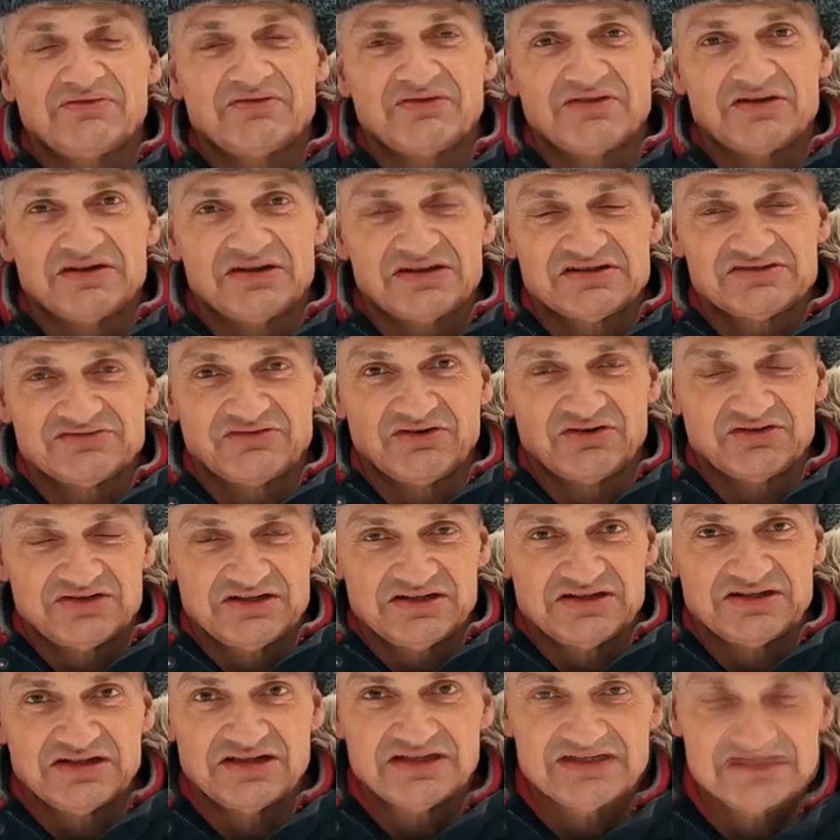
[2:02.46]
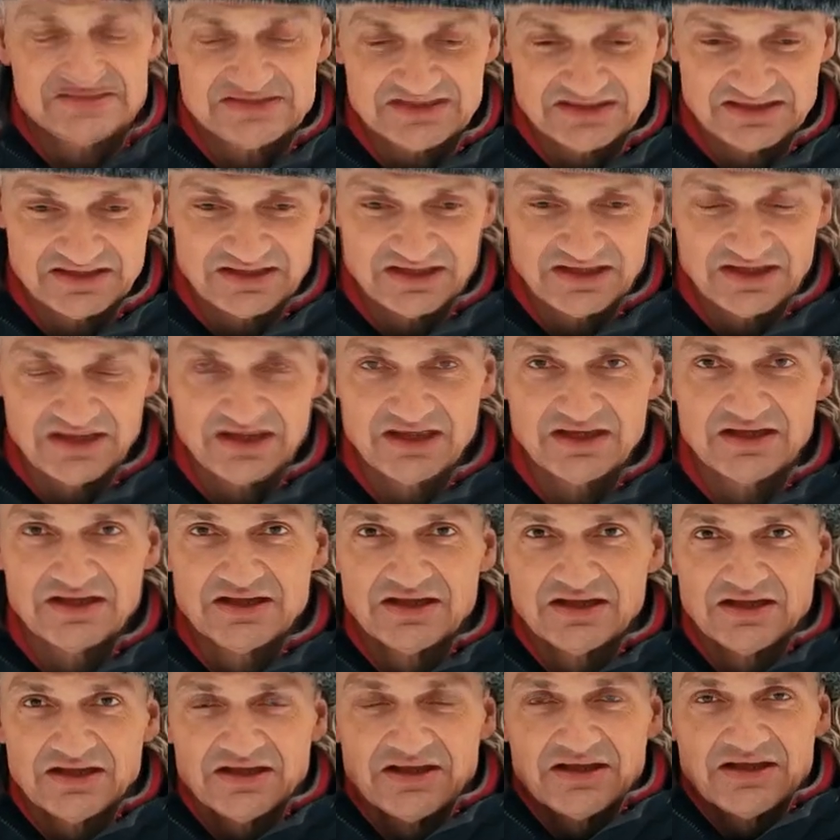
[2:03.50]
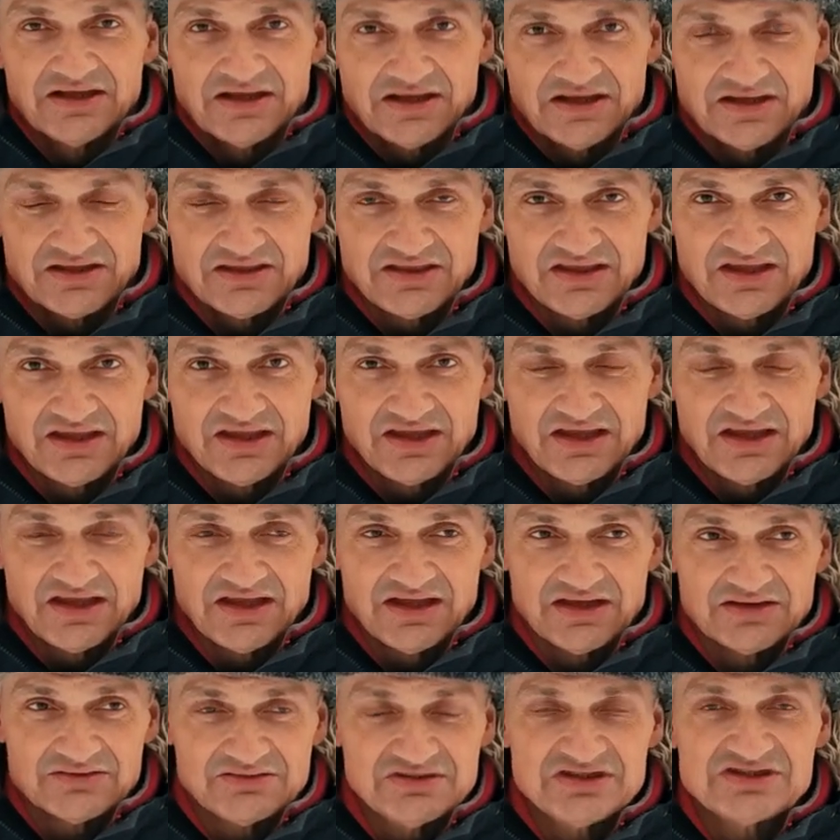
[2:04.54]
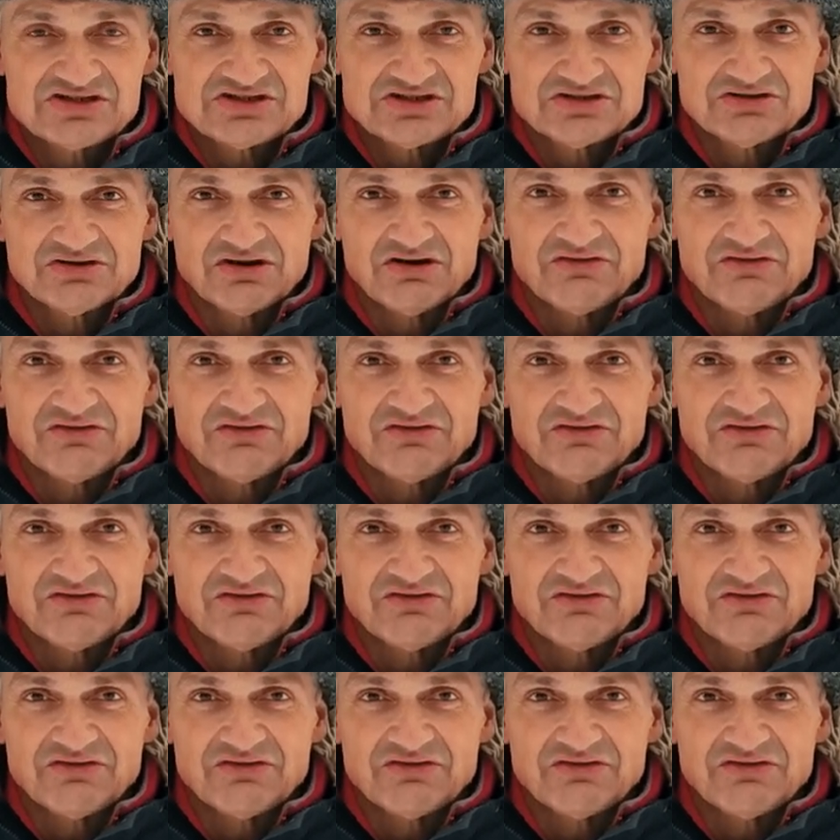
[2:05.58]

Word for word: for the next 14 days in the region